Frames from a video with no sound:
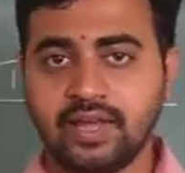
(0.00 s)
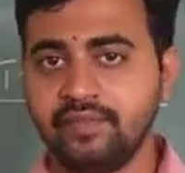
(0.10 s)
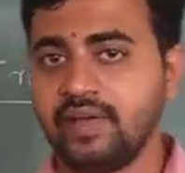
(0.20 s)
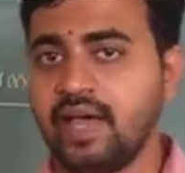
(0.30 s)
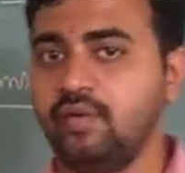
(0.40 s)

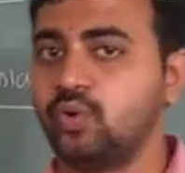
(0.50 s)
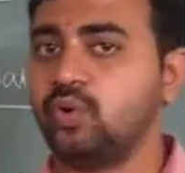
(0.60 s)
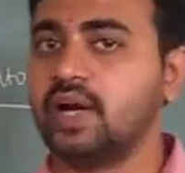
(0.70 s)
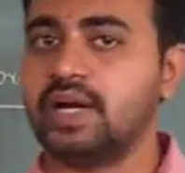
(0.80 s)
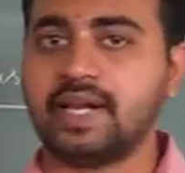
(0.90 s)
Again, we have a
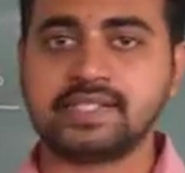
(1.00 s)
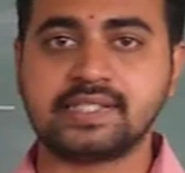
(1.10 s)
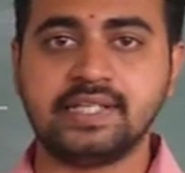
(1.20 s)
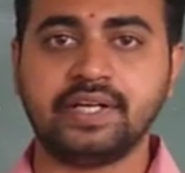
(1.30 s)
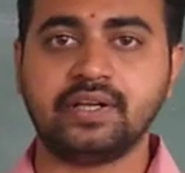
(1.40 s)
Google
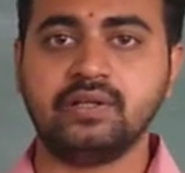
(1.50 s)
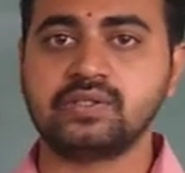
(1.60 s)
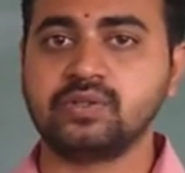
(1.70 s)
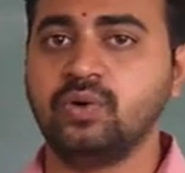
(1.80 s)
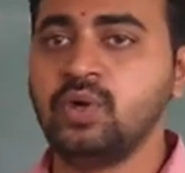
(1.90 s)
Translator
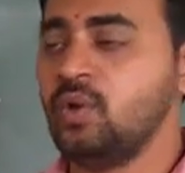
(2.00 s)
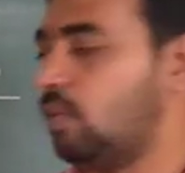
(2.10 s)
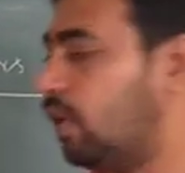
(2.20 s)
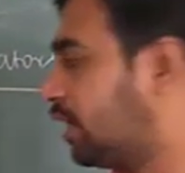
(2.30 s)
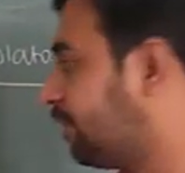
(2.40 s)

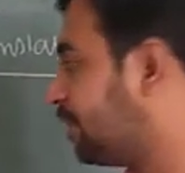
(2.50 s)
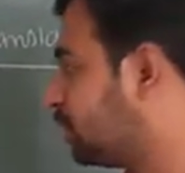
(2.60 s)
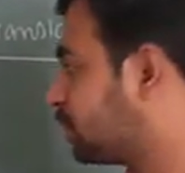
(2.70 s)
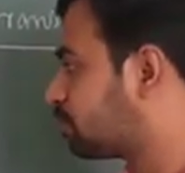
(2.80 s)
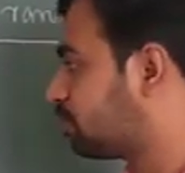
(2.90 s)
also.
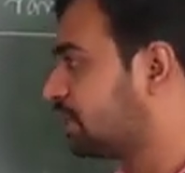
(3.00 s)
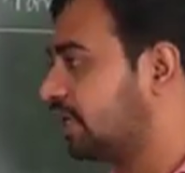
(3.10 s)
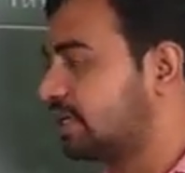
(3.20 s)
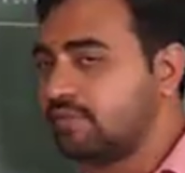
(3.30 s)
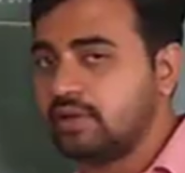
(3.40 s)
Whatever you
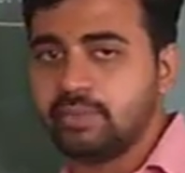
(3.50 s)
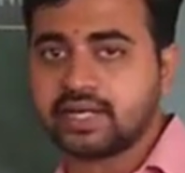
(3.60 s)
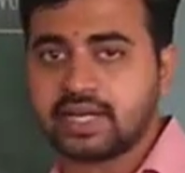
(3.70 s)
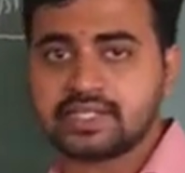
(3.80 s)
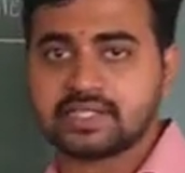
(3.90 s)
speak, that will
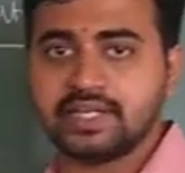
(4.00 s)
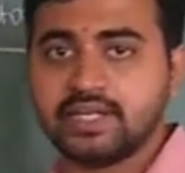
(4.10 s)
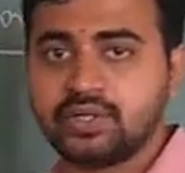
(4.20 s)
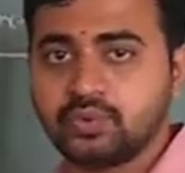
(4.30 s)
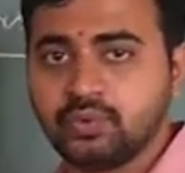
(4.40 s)
be
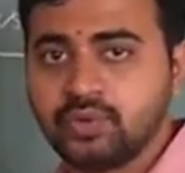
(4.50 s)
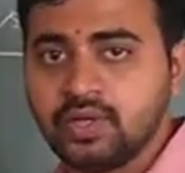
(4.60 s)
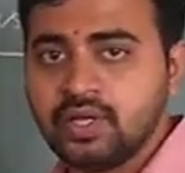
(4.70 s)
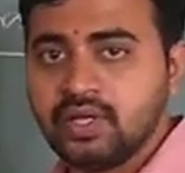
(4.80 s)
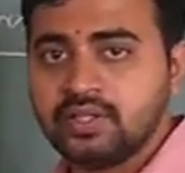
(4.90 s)
translated
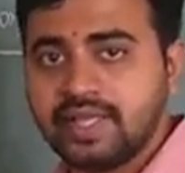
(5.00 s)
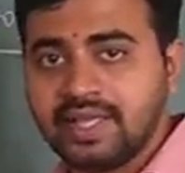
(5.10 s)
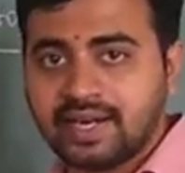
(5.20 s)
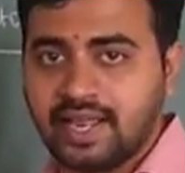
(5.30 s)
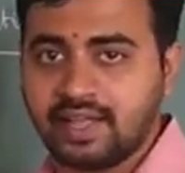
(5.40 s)
to
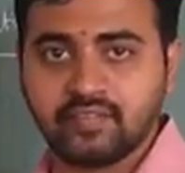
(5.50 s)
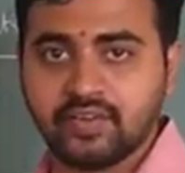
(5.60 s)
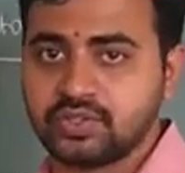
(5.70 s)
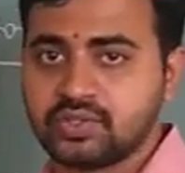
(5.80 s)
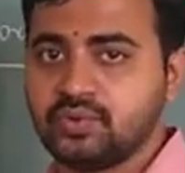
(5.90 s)
their
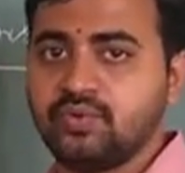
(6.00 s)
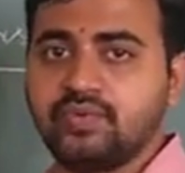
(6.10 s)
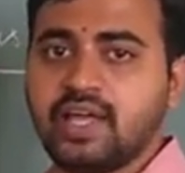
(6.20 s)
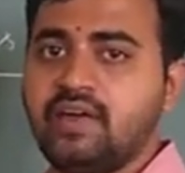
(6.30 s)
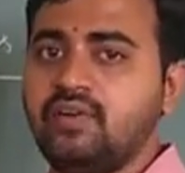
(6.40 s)
language.
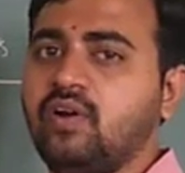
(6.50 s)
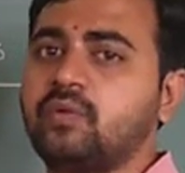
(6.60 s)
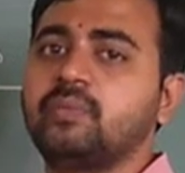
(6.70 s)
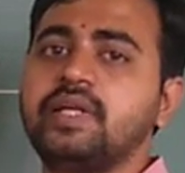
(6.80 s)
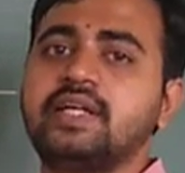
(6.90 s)
So we have a
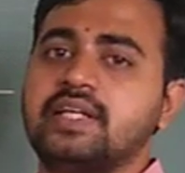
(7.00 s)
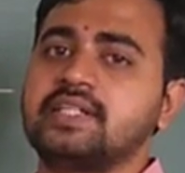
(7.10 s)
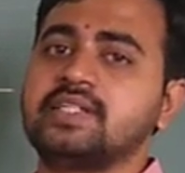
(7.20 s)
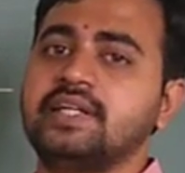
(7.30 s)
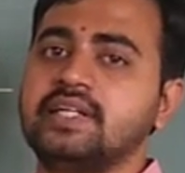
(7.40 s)
lot many
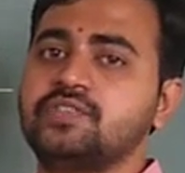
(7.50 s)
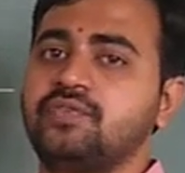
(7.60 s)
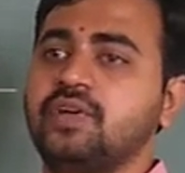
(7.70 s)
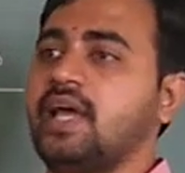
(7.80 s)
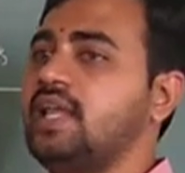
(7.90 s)

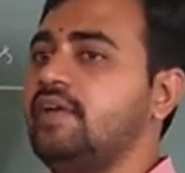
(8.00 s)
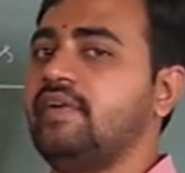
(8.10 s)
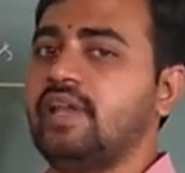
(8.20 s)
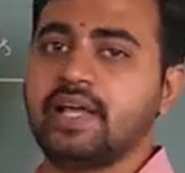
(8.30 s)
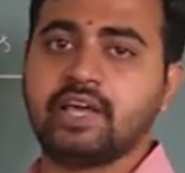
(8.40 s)
translators for high
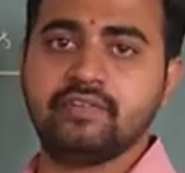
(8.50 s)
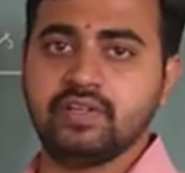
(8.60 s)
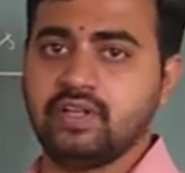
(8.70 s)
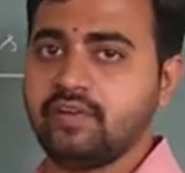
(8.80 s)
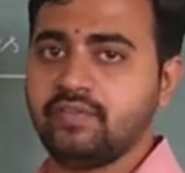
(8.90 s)
level
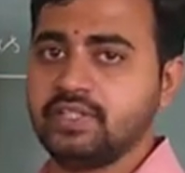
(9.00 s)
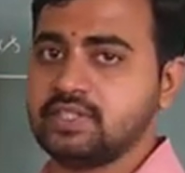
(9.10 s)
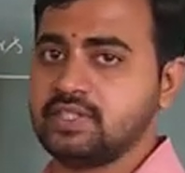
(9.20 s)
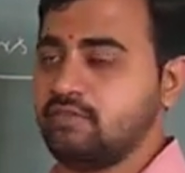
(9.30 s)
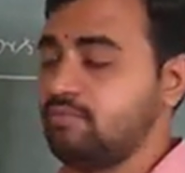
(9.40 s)

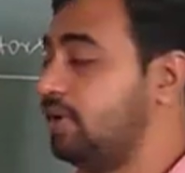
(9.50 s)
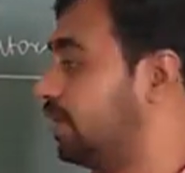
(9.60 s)
language itself.